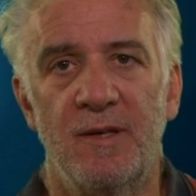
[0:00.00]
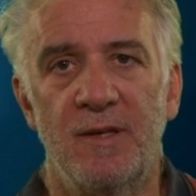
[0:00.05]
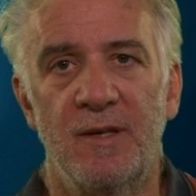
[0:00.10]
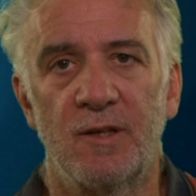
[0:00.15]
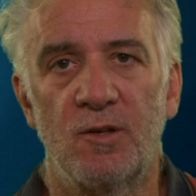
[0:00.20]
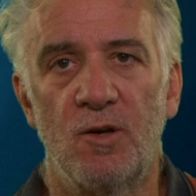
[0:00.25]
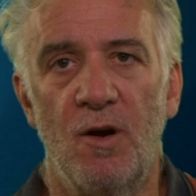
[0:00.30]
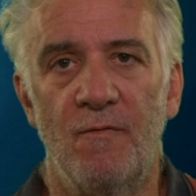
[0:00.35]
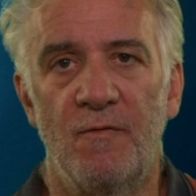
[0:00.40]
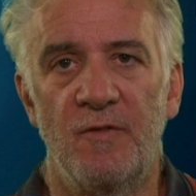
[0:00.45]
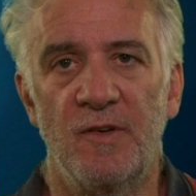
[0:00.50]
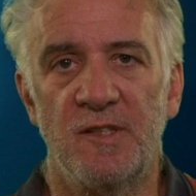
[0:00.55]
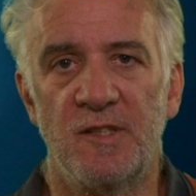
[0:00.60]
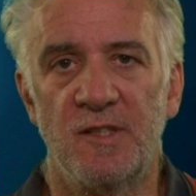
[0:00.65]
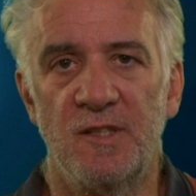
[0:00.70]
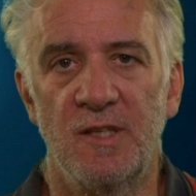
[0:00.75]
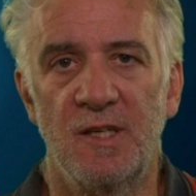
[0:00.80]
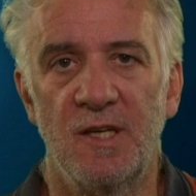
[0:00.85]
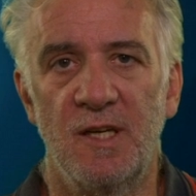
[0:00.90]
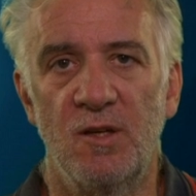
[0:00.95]
the conference
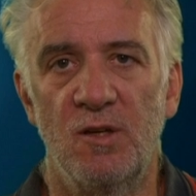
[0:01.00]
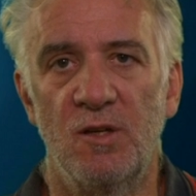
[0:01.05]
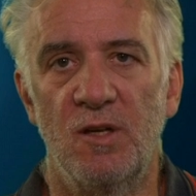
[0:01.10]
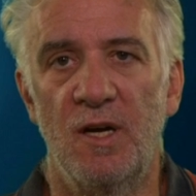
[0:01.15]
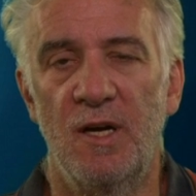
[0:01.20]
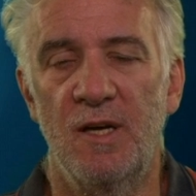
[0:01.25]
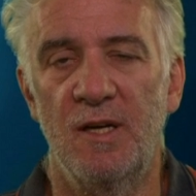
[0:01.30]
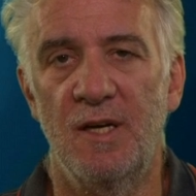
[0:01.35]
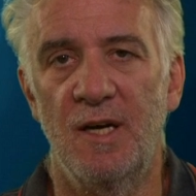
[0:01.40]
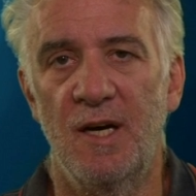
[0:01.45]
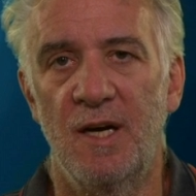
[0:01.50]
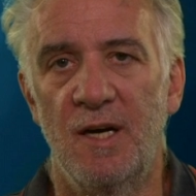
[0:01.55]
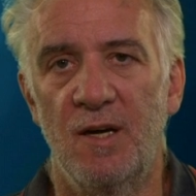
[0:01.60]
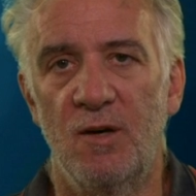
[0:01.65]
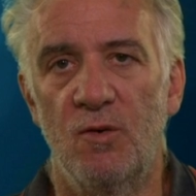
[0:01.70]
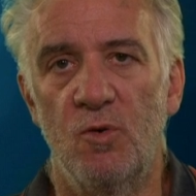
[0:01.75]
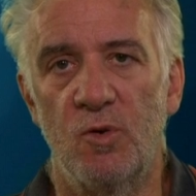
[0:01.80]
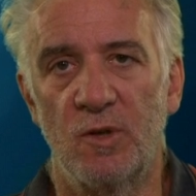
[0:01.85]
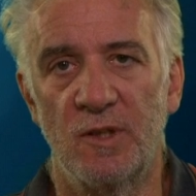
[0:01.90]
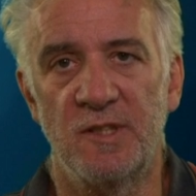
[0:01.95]
in
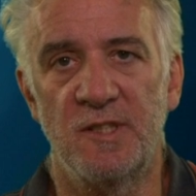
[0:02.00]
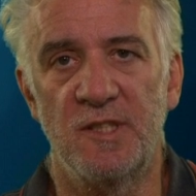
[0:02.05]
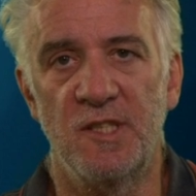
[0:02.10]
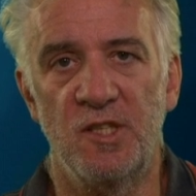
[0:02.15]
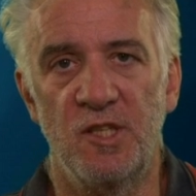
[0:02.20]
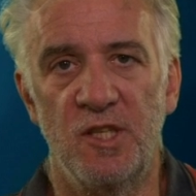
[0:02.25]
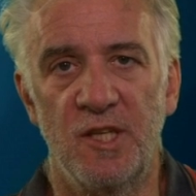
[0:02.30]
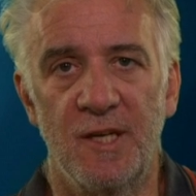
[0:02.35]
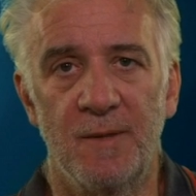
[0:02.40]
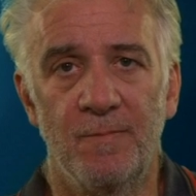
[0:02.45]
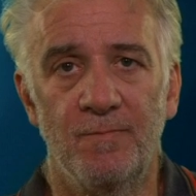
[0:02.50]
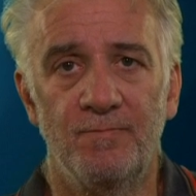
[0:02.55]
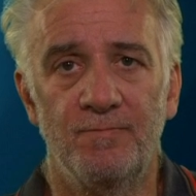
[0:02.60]
August this year.